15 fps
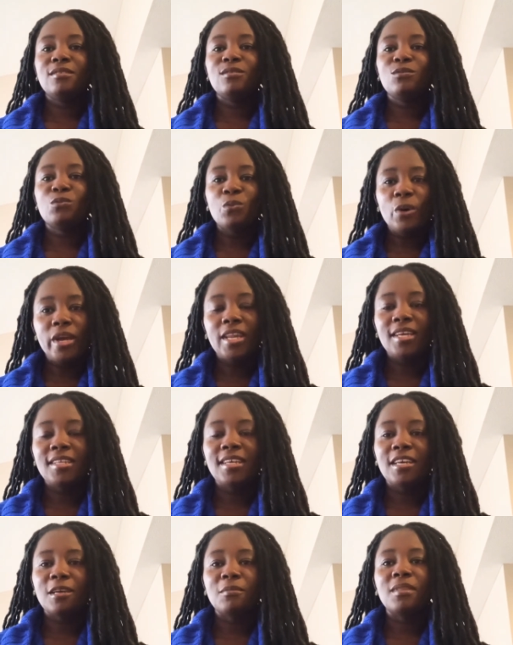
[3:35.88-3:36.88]
waiting
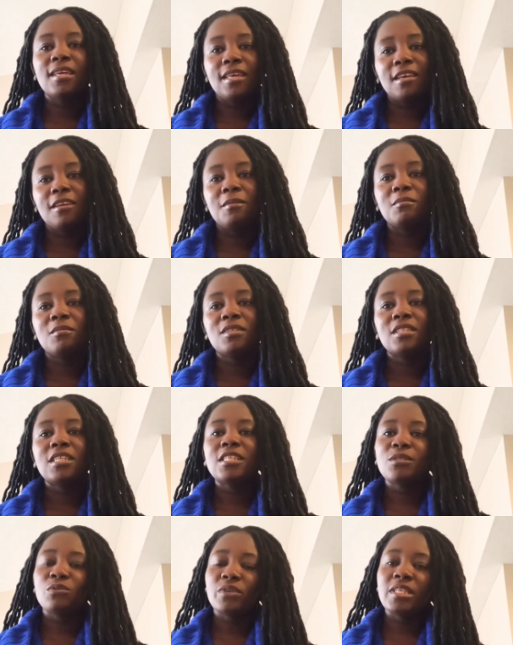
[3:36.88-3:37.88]
game, the game
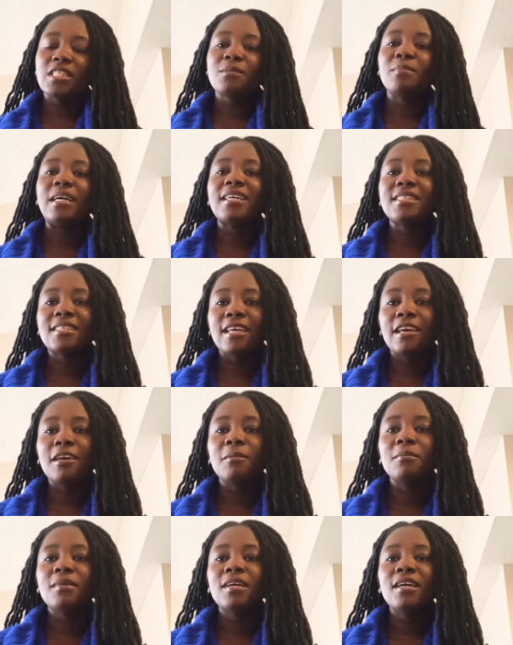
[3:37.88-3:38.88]
is risk, but it's
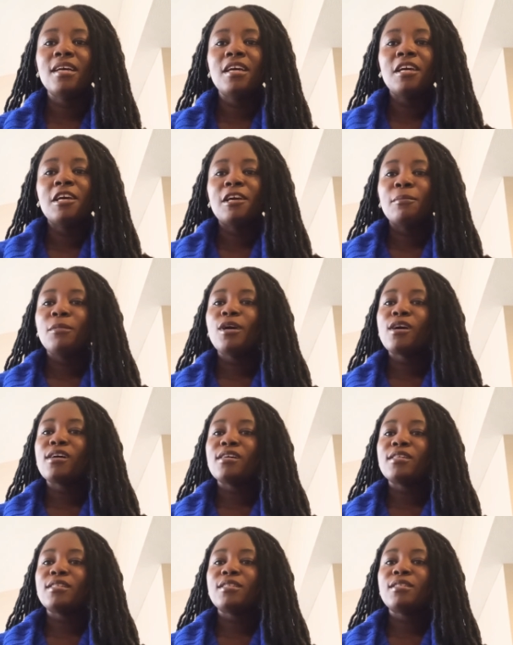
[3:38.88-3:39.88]
game.
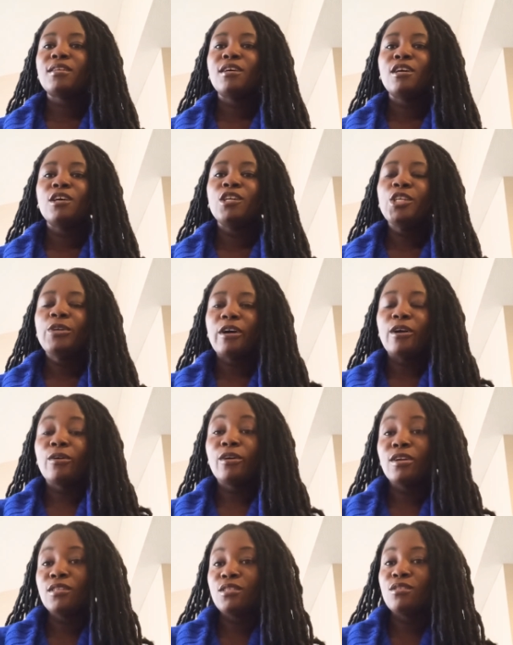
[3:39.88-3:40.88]
Because you are
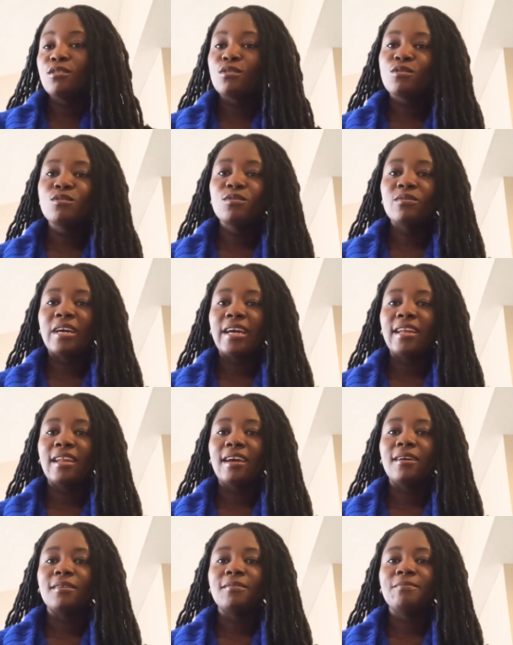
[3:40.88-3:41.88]
going to school right
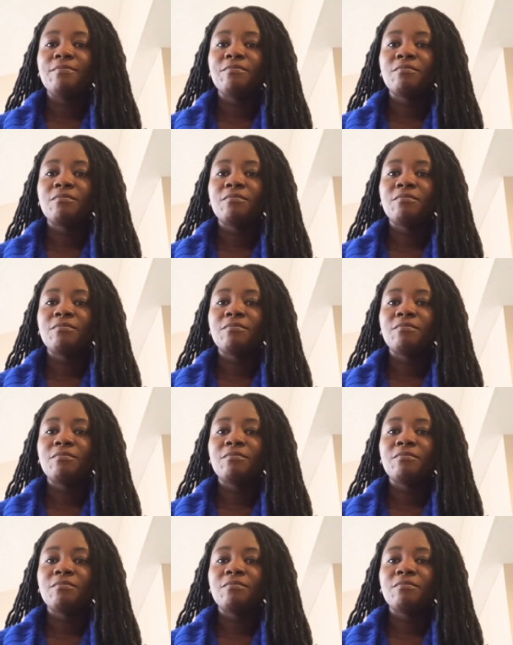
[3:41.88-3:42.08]
now.